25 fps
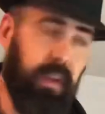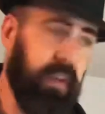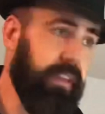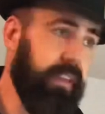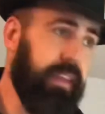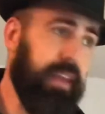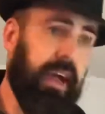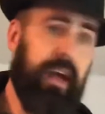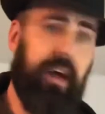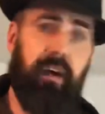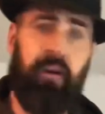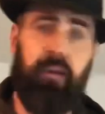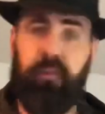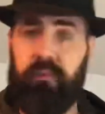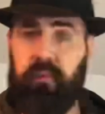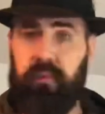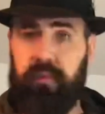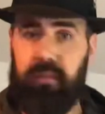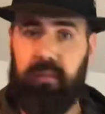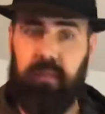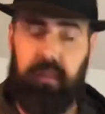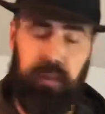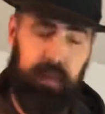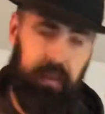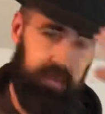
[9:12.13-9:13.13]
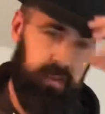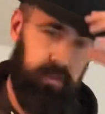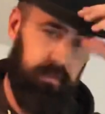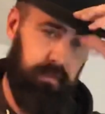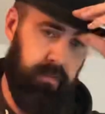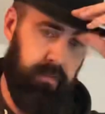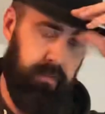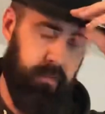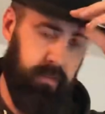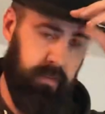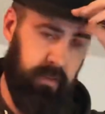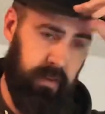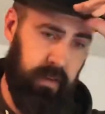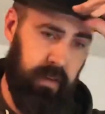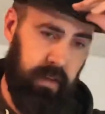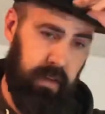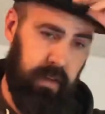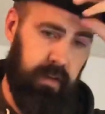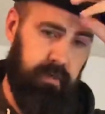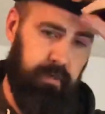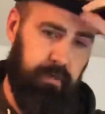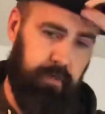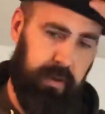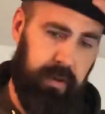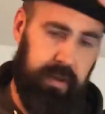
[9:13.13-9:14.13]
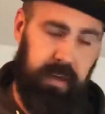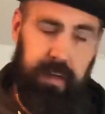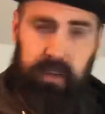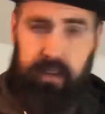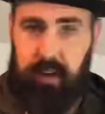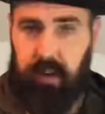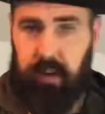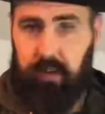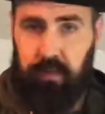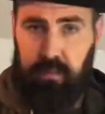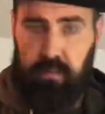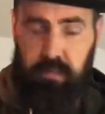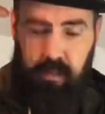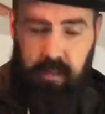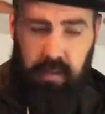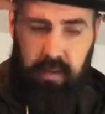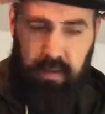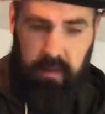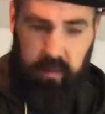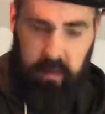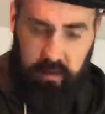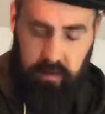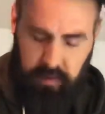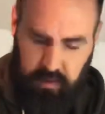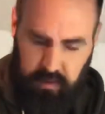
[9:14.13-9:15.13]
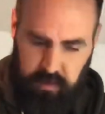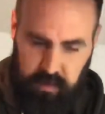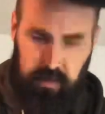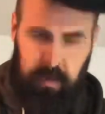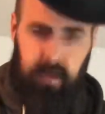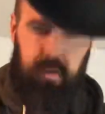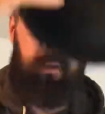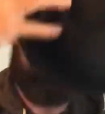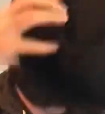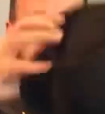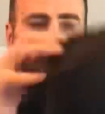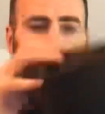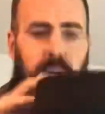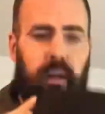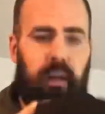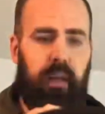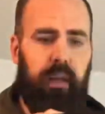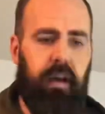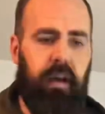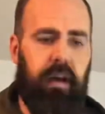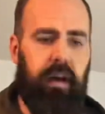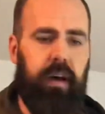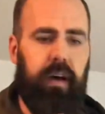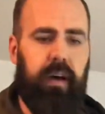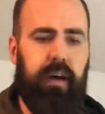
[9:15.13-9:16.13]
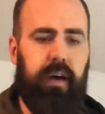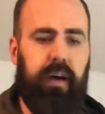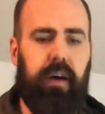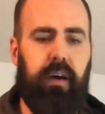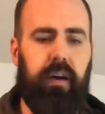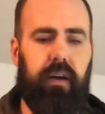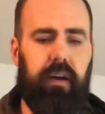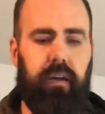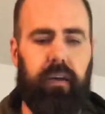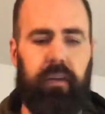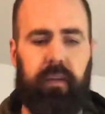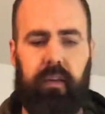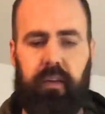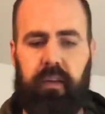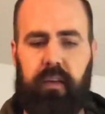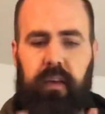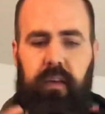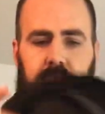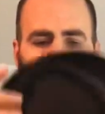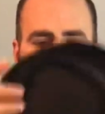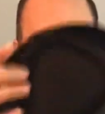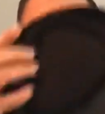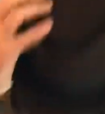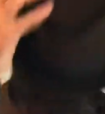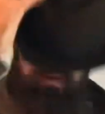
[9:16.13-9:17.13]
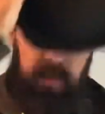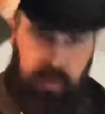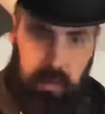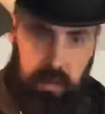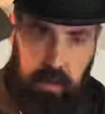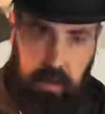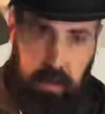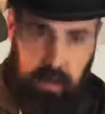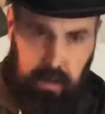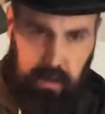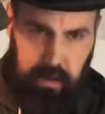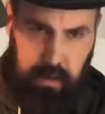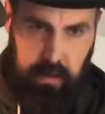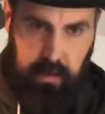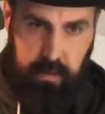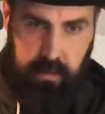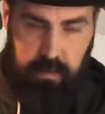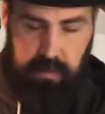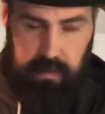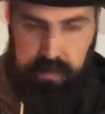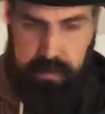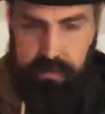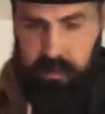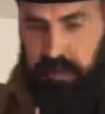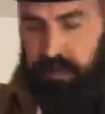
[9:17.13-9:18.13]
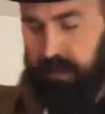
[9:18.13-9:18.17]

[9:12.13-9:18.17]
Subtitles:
down again, but I don't. So, let's see.